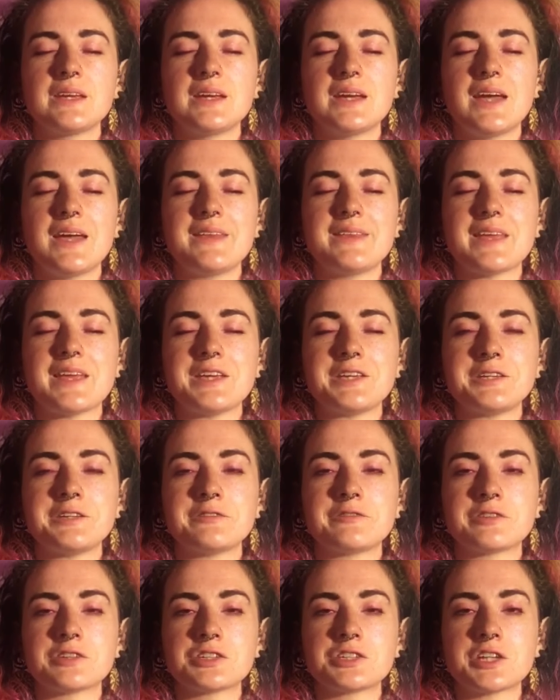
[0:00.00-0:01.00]
I thank you
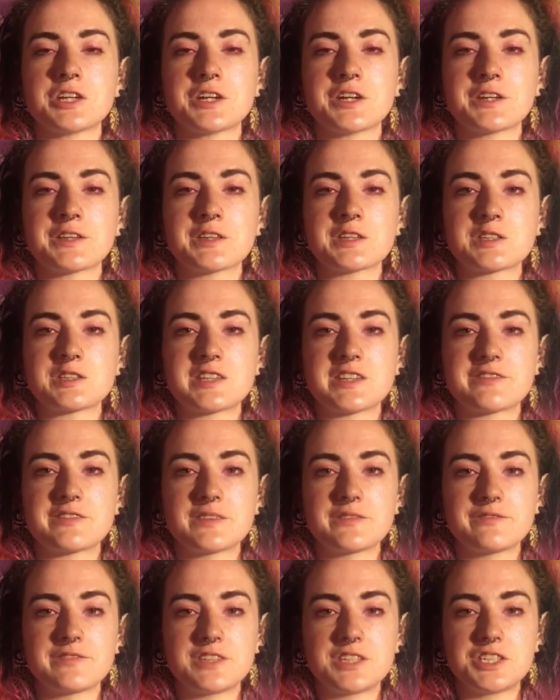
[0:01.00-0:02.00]
for sharing this
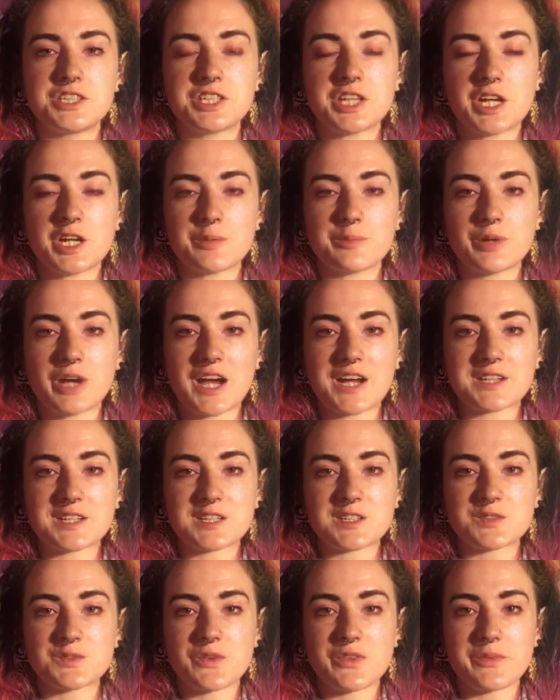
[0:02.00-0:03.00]
chair
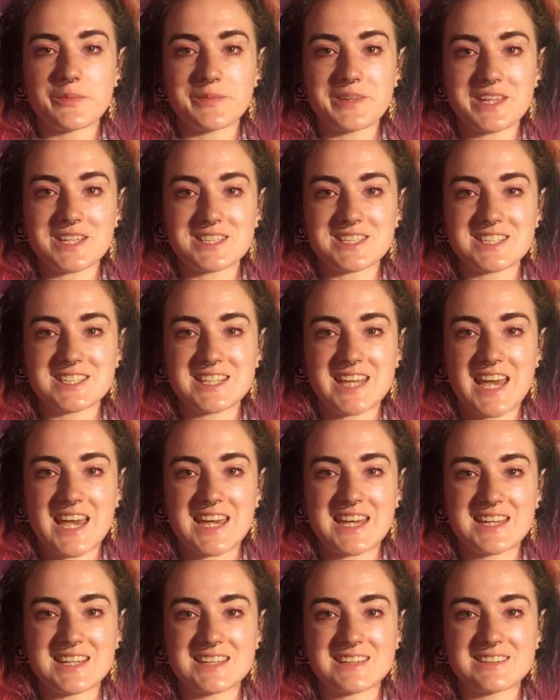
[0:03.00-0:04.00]
practice with me
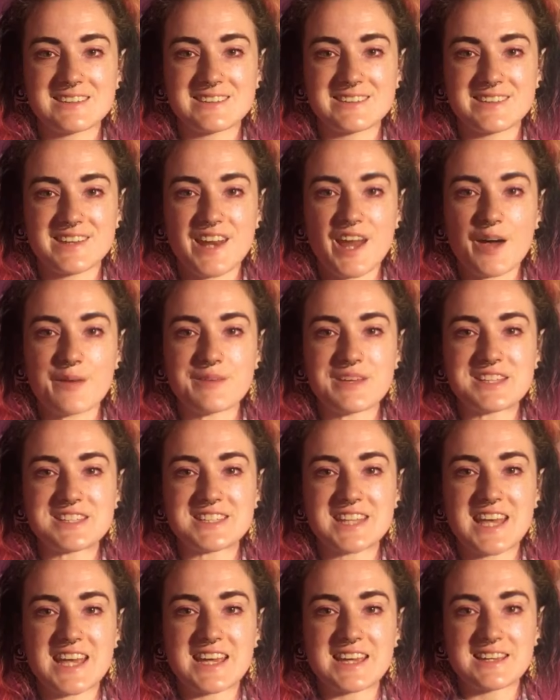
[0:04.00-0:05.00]
today.
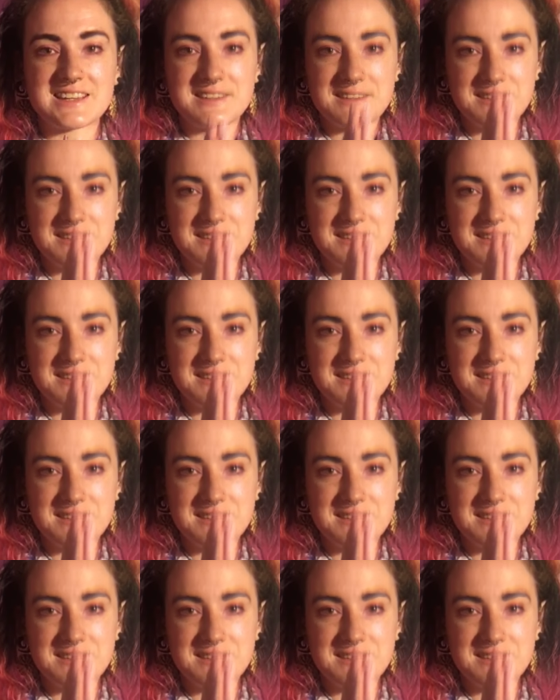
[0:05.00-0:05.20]
Namaste.